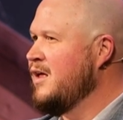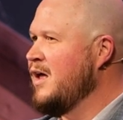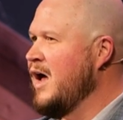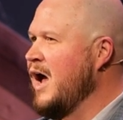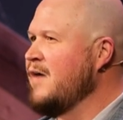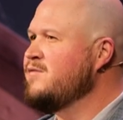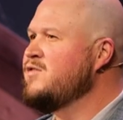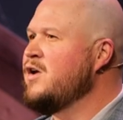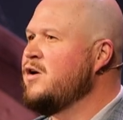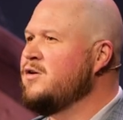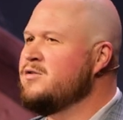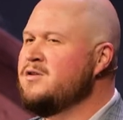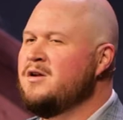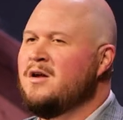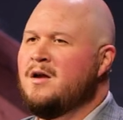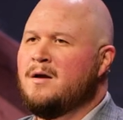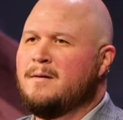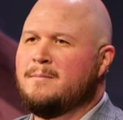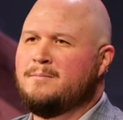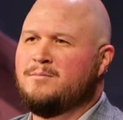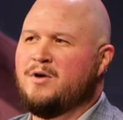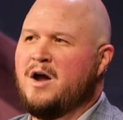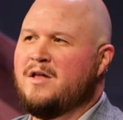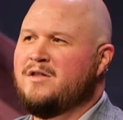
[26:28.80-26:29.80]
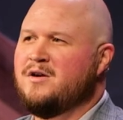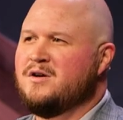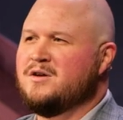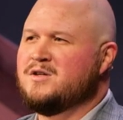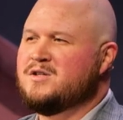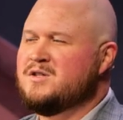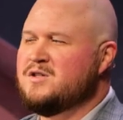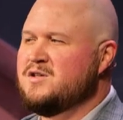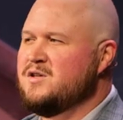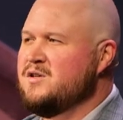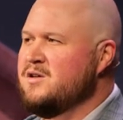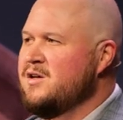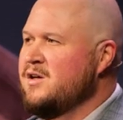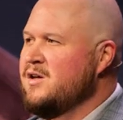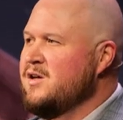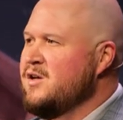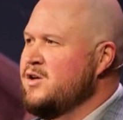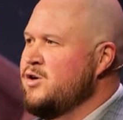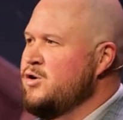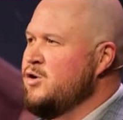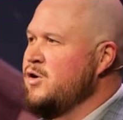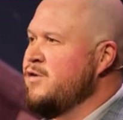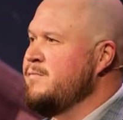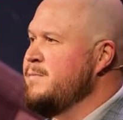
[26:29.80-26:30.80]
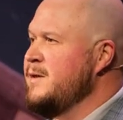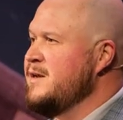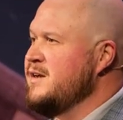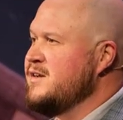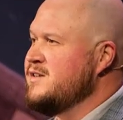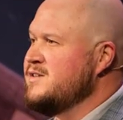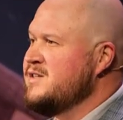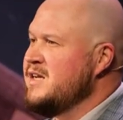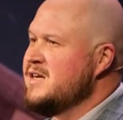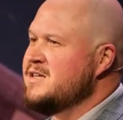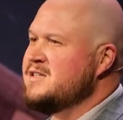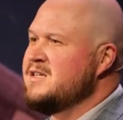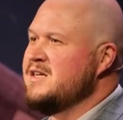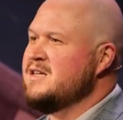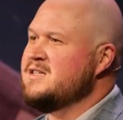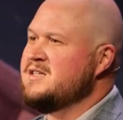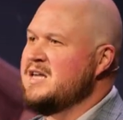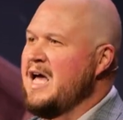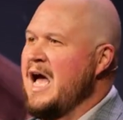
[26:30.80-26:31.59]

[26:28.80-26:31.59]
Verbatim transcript: I've known brothers who have been addicted